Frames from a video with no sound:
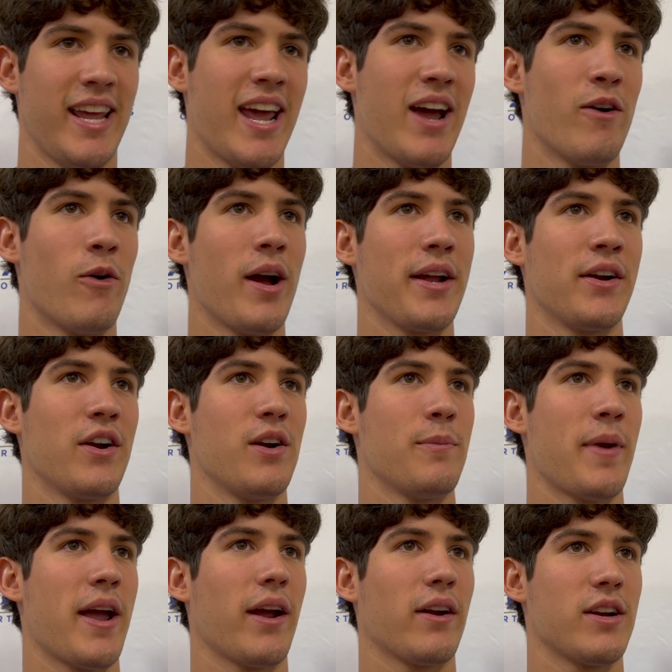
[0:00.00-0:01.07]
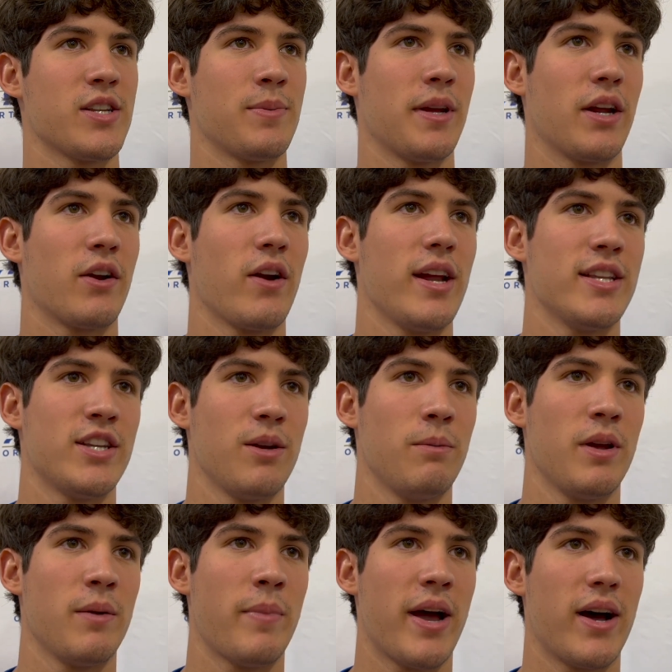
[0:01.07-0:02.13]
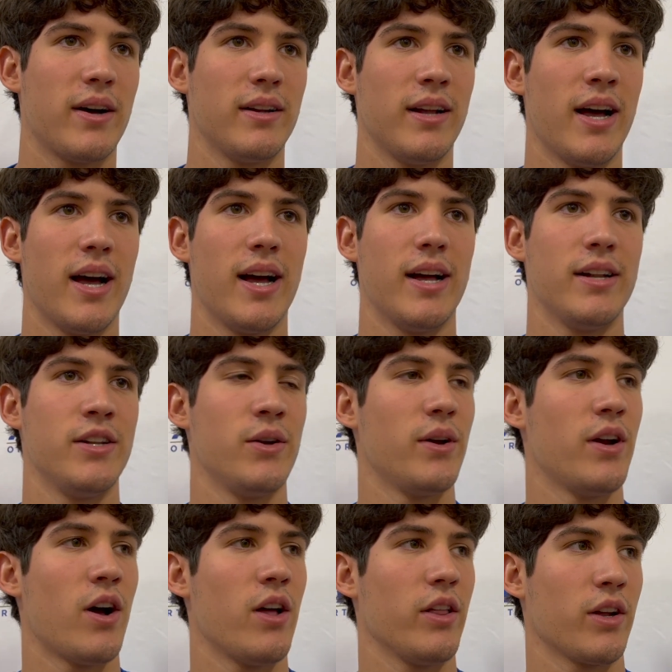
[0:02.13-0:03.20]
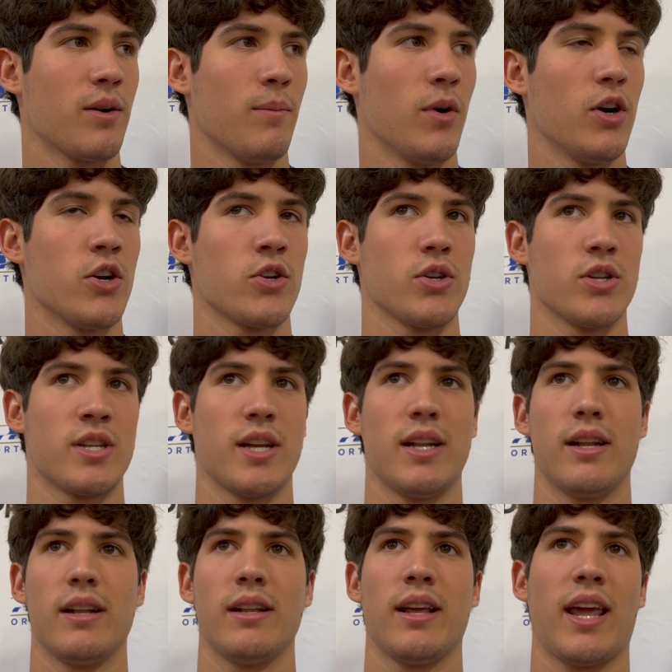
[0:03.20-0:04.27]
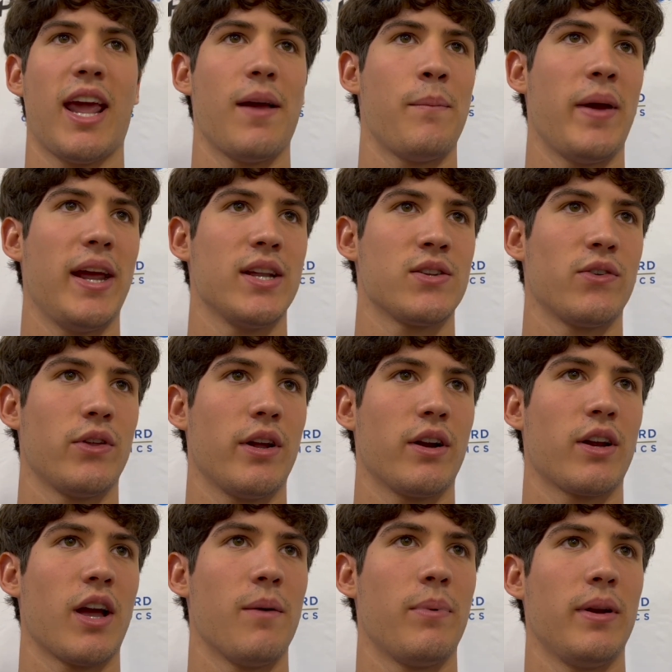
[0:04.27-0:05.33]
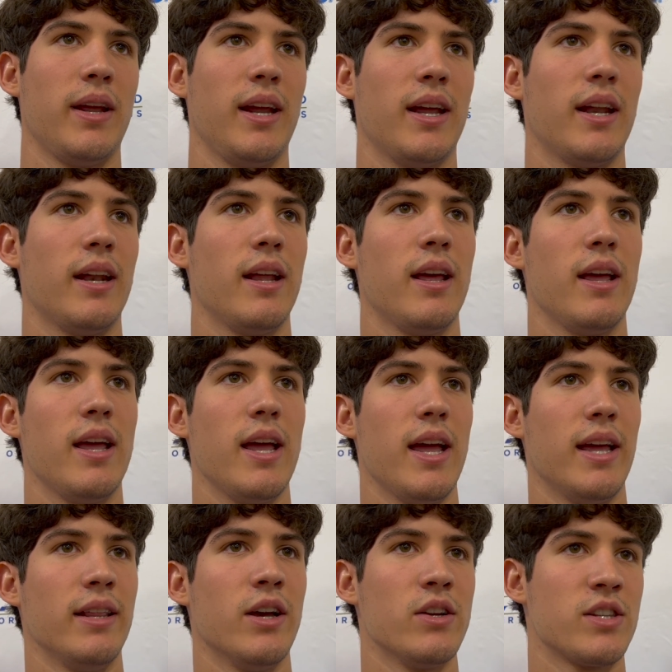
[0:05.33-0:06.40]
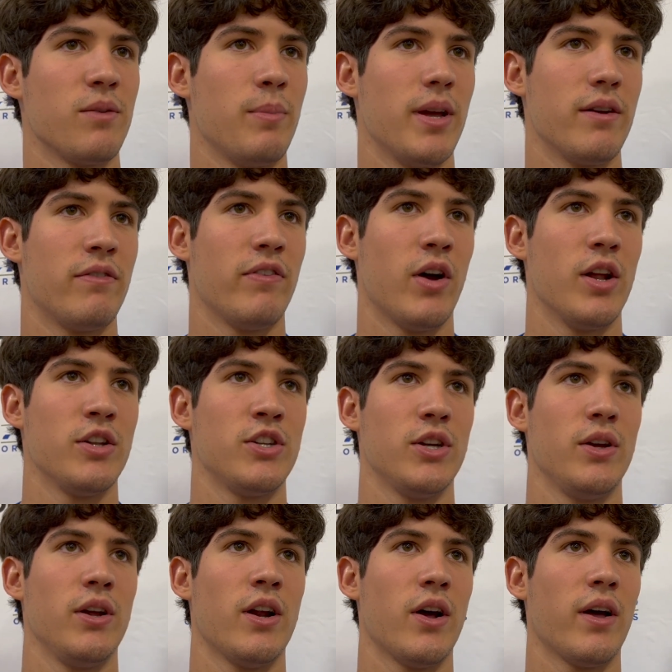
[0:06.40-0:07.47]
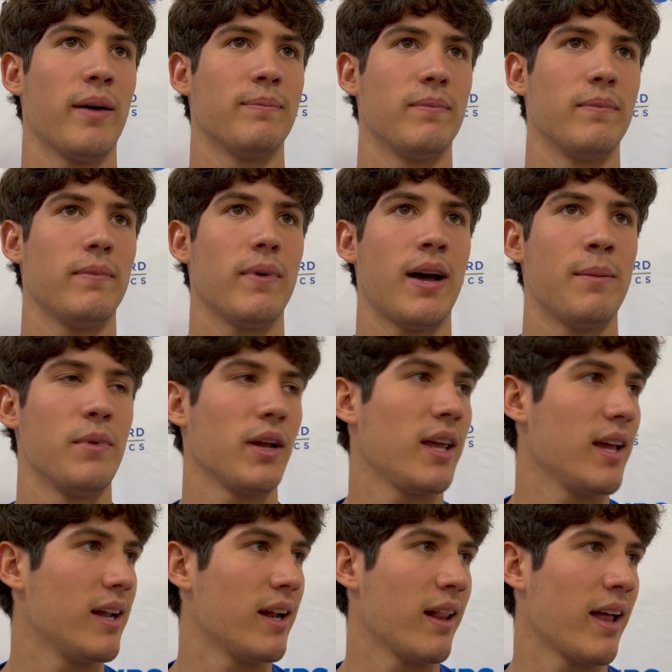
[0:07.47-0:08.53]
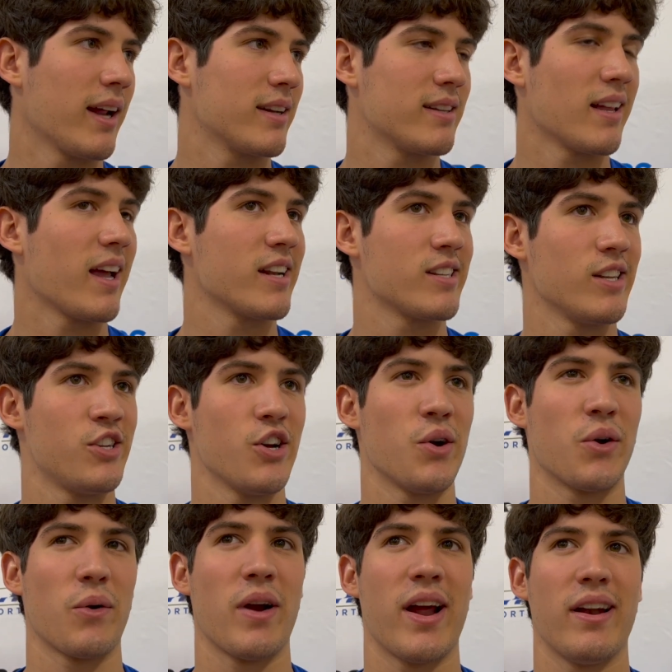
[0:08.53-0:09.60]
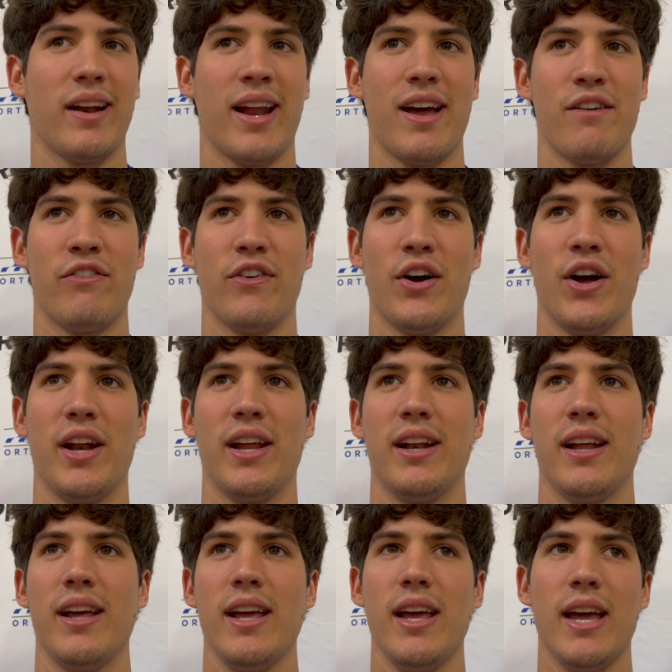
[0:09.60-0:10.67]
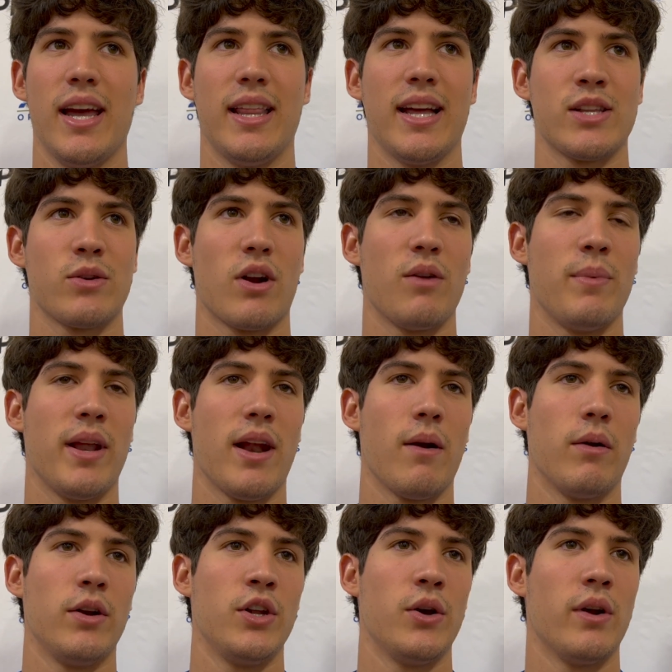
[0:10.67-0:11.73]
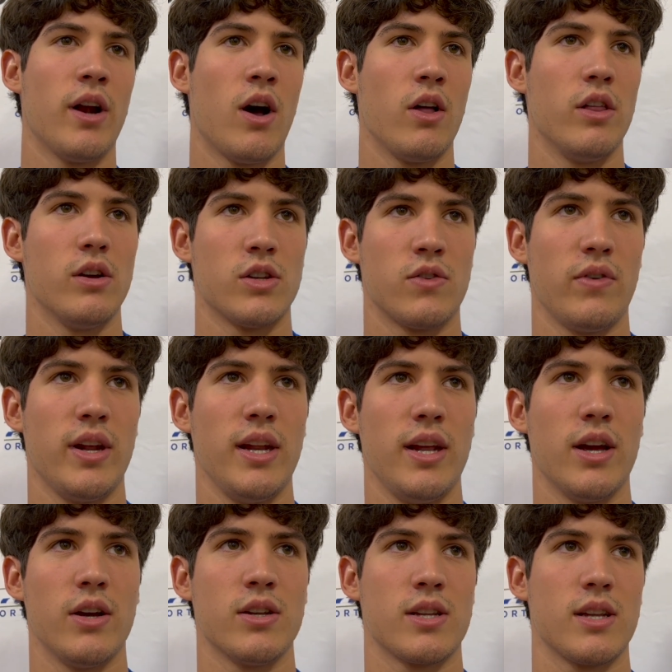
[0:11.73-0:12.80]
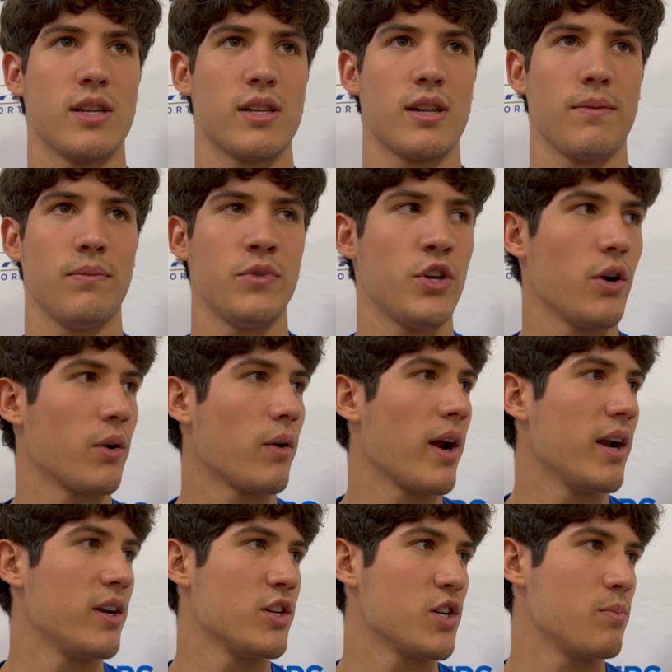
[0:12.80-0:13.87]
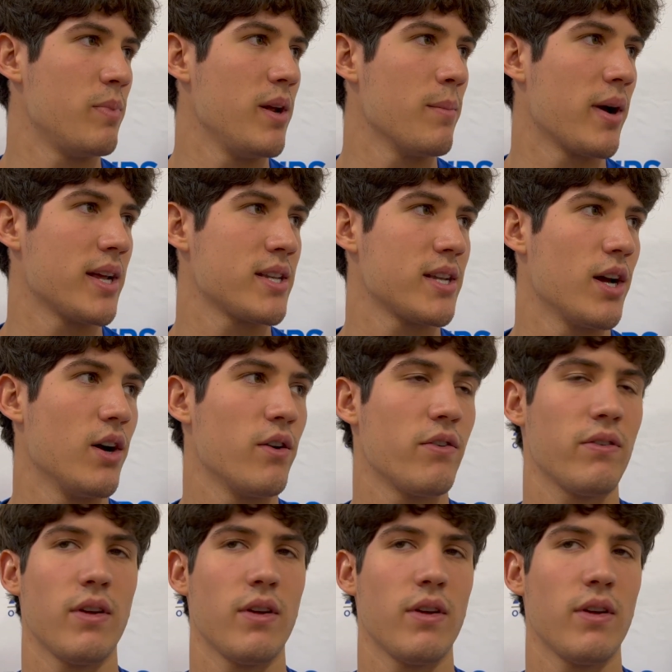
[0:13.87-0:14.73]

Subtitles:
Yeah, White Gear and Maggard has been great to me about doing all the commercials and the campaigns for their company. And those have been fun too. You know, I'm a kid that likes to joke around and have fun. And that's what I've been able to do in all those videos, is joke around and just be myself.